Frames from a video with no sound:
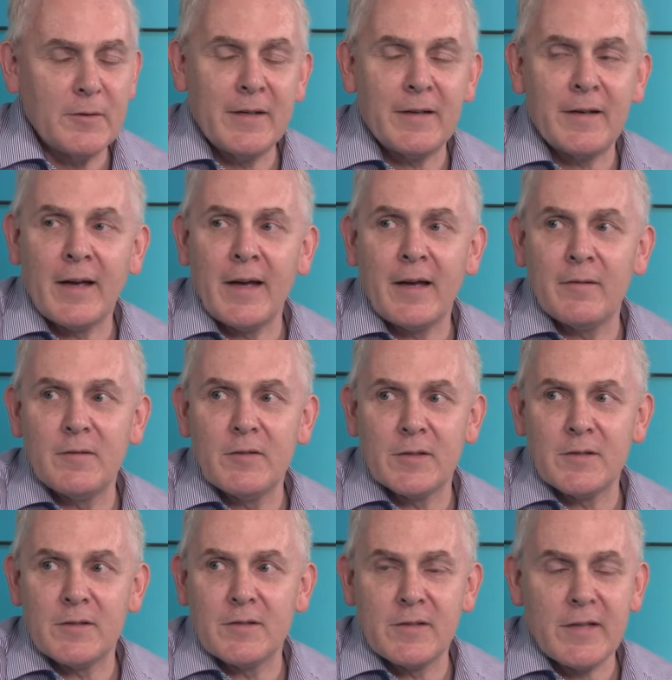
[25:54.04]
Do it now.
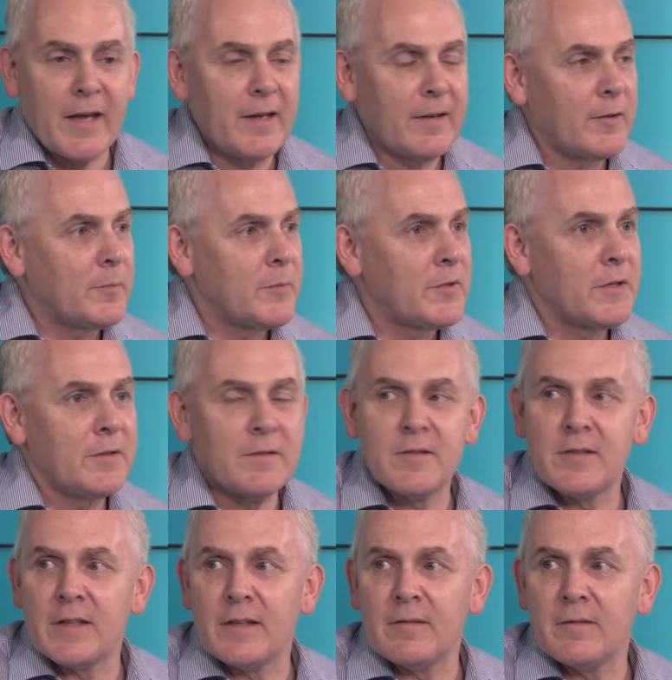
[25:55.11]
Just take an
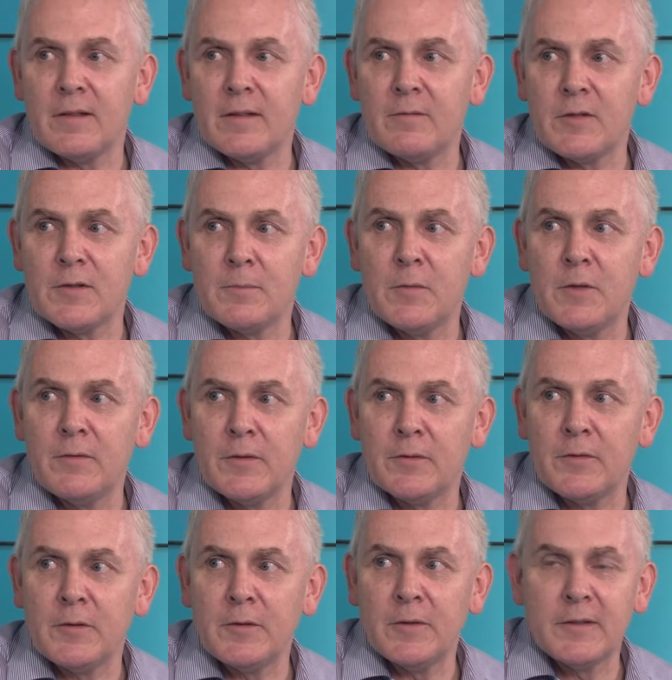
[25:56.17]
opportunity and just move
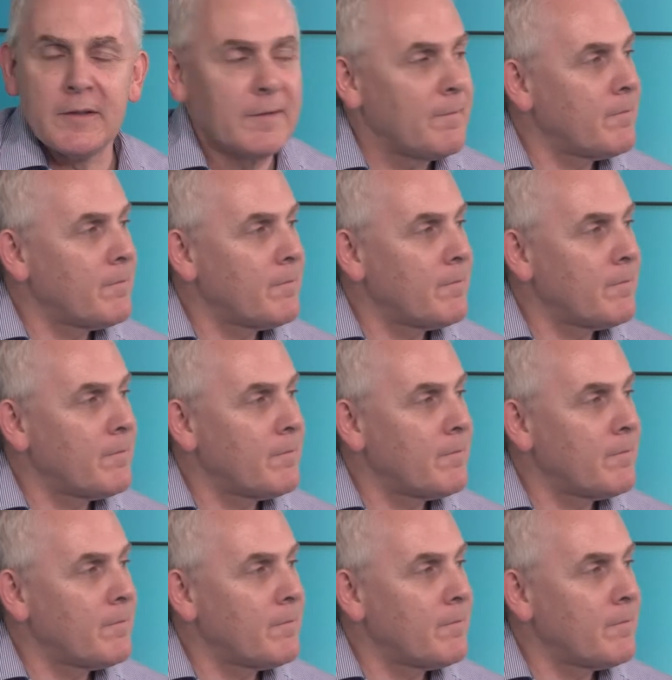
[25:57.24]
it forward.